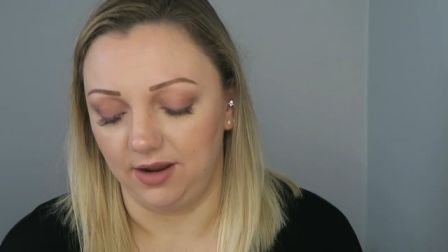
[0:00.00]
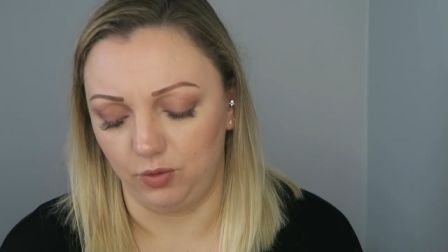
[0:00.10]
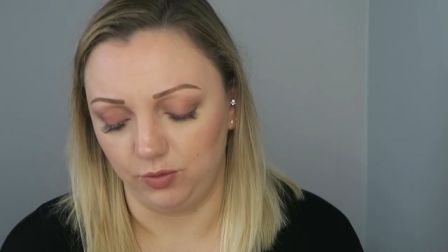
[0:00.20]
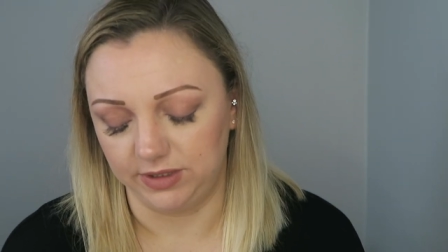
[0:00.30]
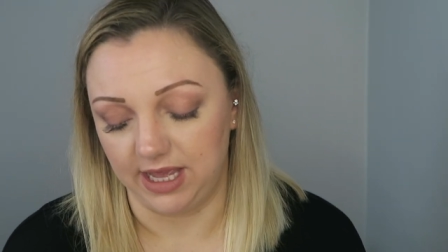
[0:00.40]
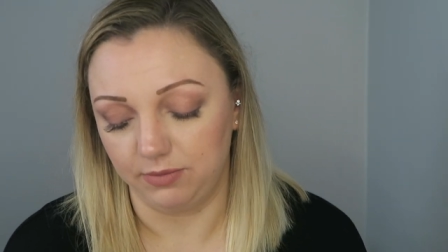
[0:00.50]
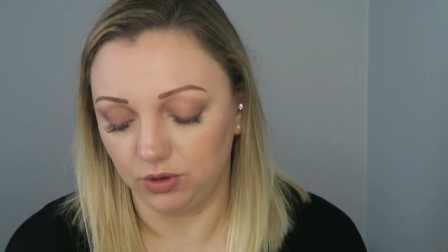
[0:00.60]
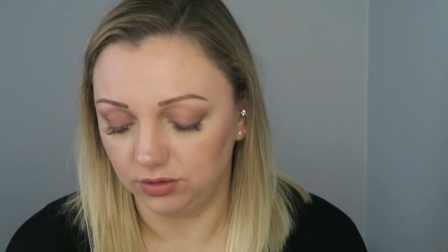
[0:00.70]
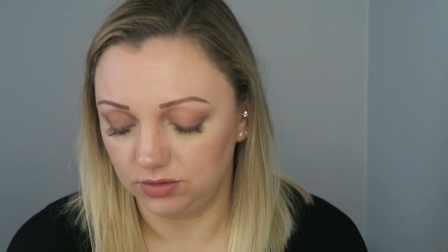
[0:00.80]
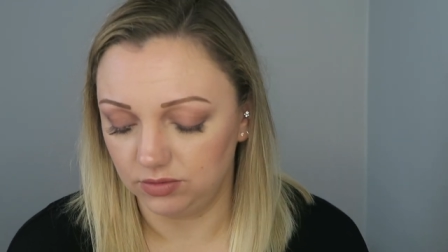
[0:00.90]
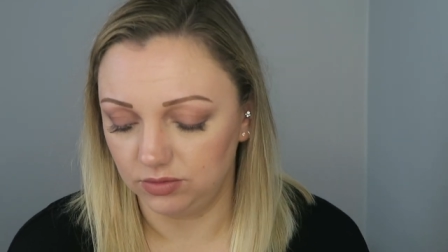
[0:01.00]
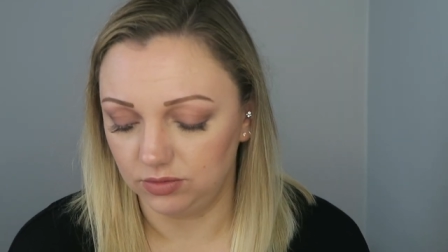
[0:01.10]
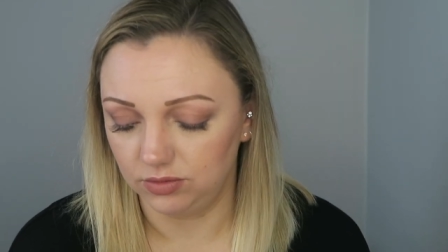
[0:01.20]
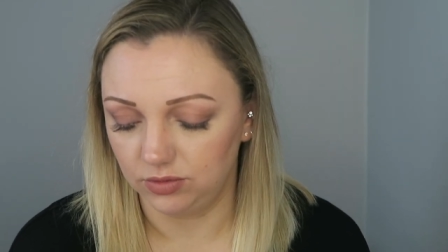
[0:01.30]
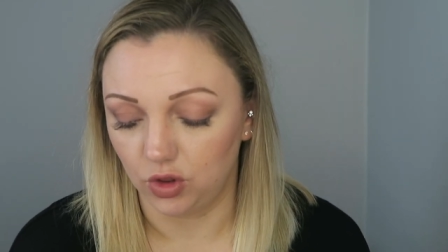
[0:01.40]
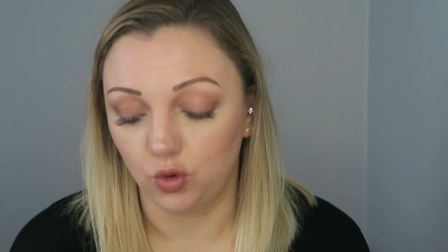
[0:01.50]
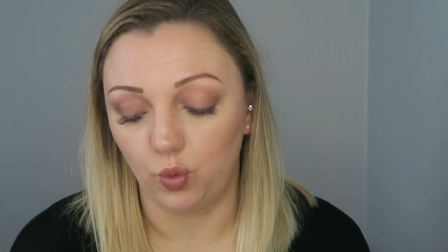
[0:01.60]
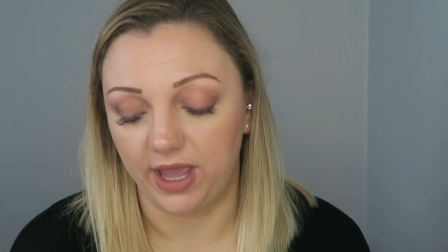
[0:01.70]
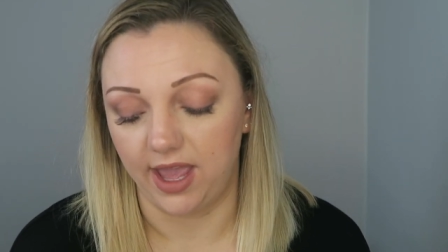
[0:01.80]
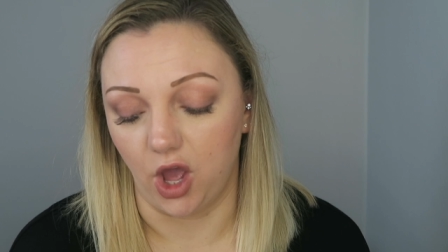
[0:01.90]
And what was the app called? The
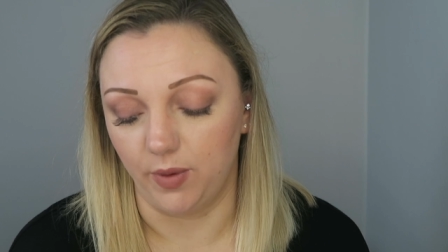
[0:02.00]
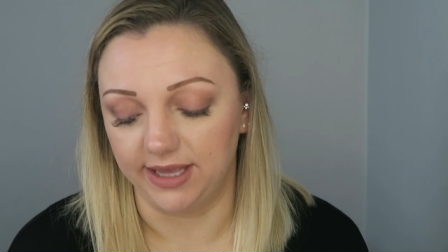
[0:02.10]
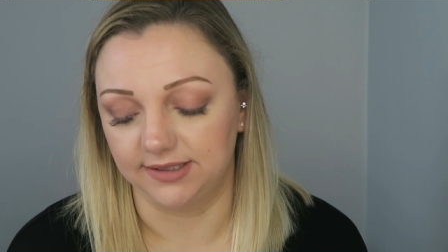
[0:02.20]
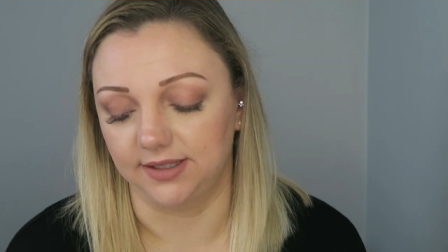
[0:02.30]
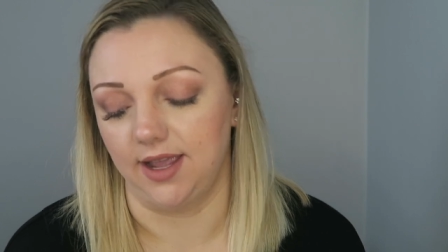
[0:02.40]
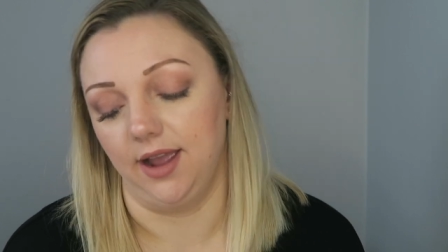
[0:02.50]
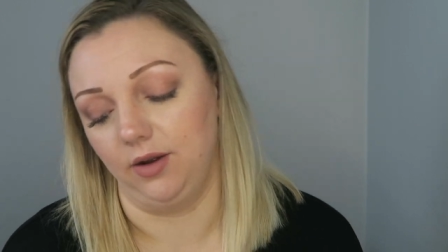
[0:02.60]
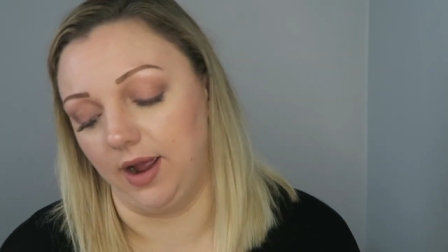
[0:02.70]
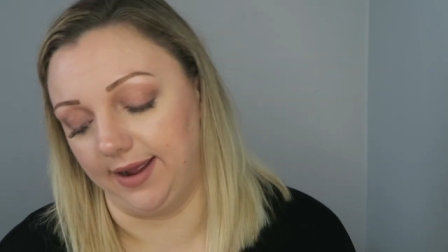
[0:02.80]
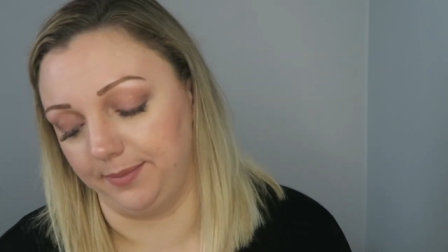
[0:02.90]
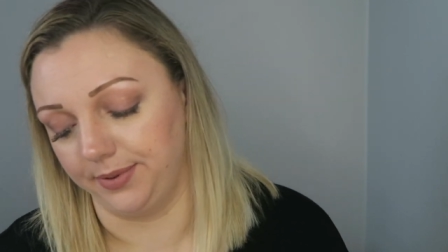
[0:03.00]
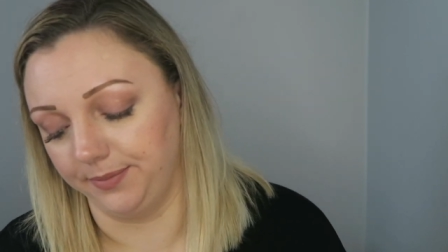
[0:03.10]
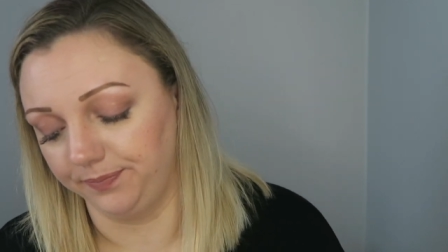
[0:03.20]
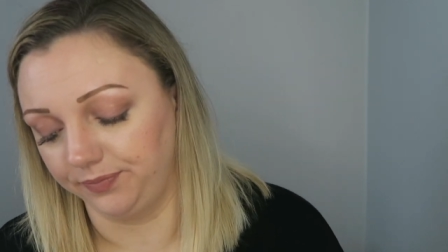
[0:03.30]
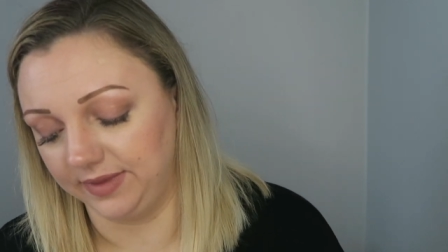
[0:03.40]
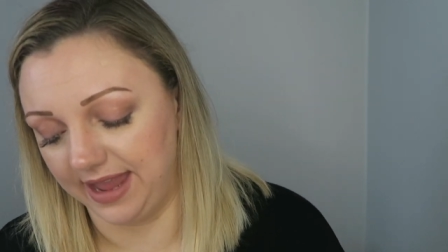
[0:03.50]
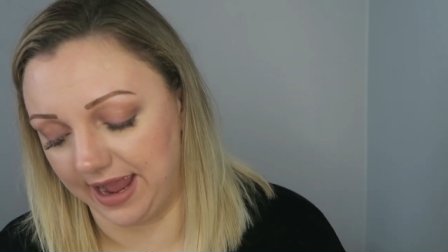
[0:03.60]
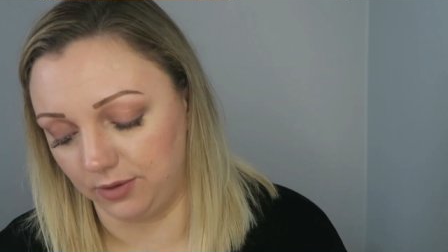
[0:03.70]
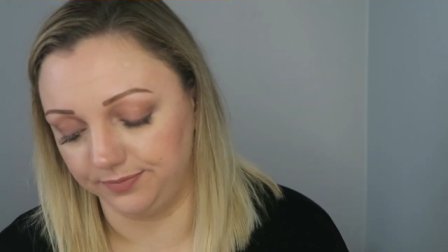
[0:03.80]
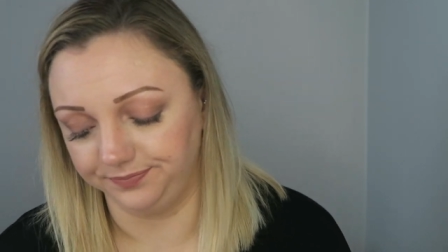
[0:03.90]
Wear OS app.
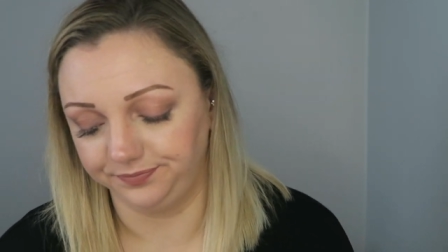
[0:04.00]
Now,